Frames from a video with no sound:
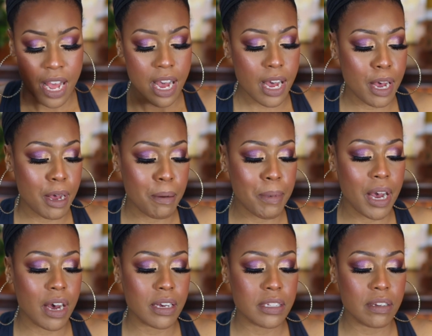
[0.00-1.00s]
Um,
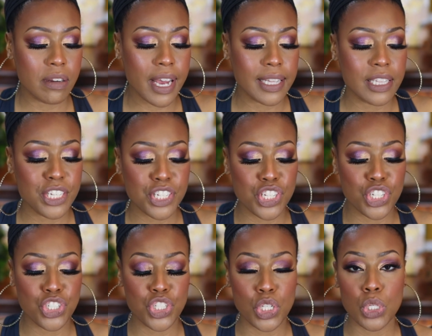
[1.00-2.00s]
I also got this
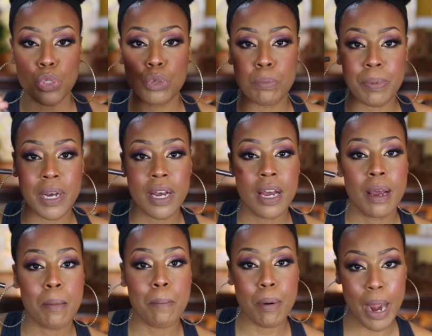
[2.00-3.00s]
Julep
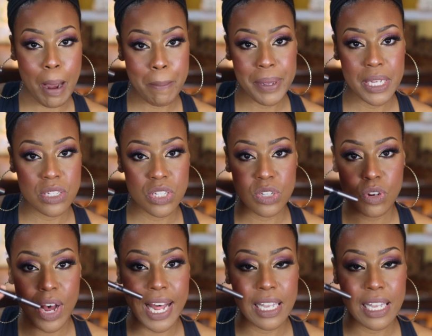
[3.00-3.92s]
brow pencil.